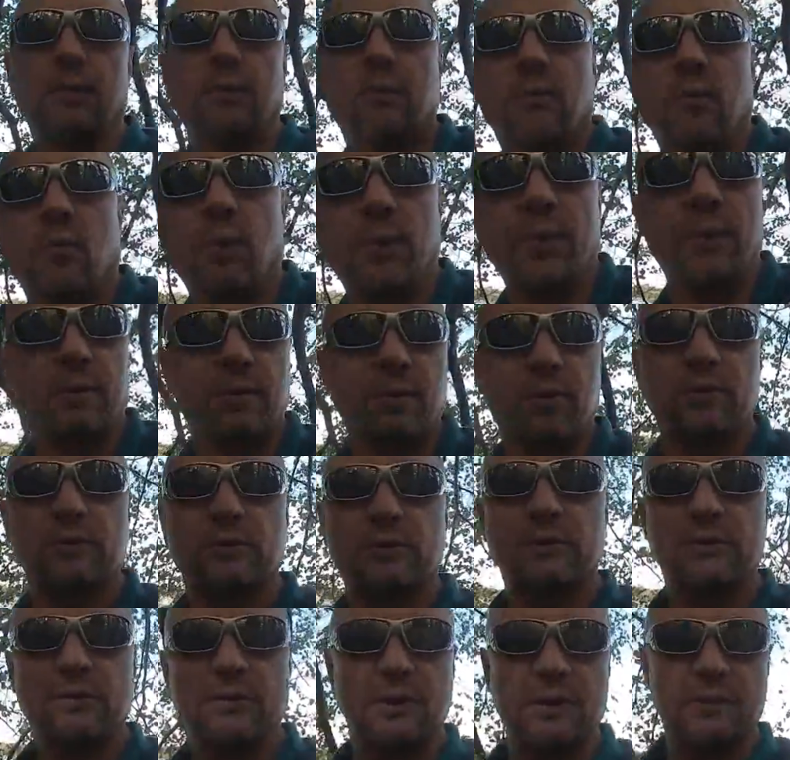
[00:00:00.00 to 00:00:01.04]
when the
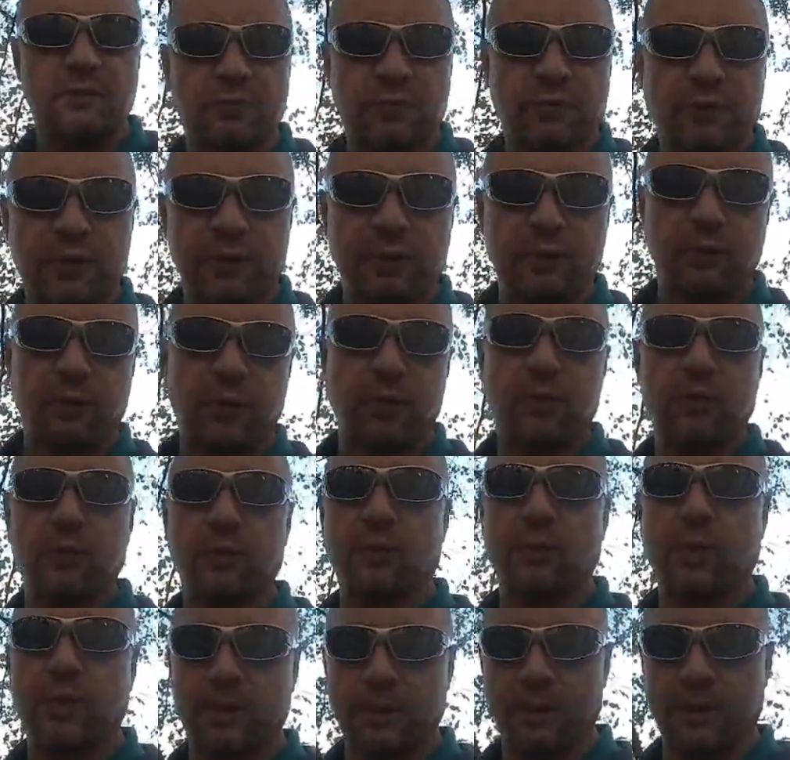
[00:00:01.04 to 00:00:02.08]
person did finally
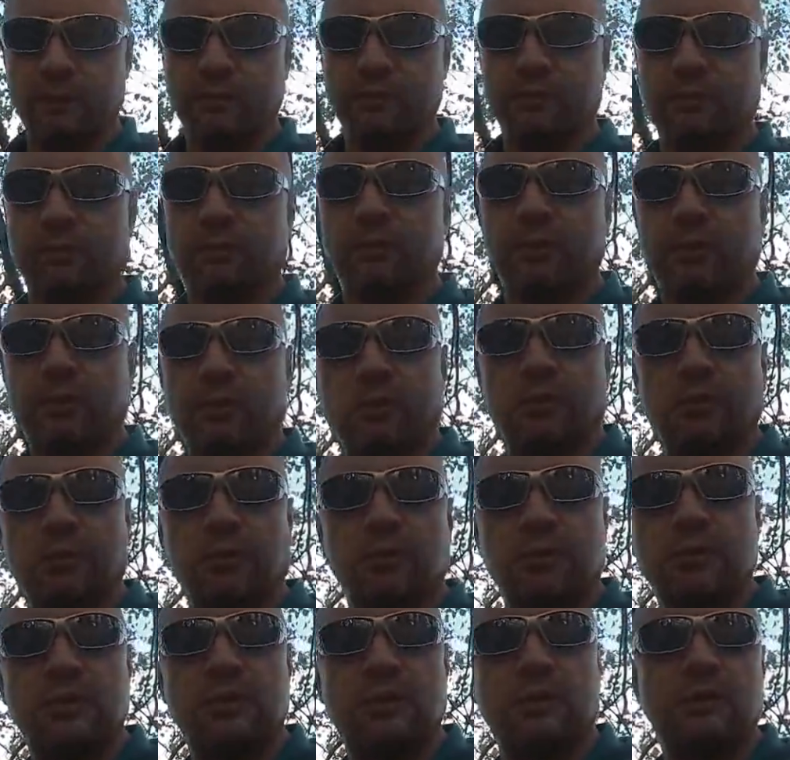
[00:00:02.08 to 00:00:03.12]
wake up from the coma,
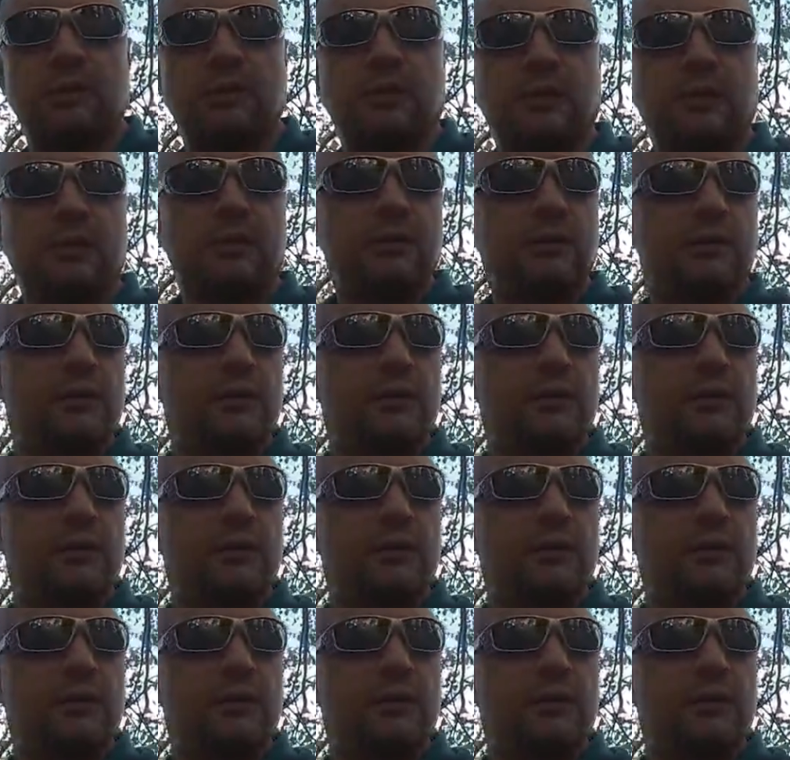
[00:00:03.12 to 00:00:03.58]
which they did,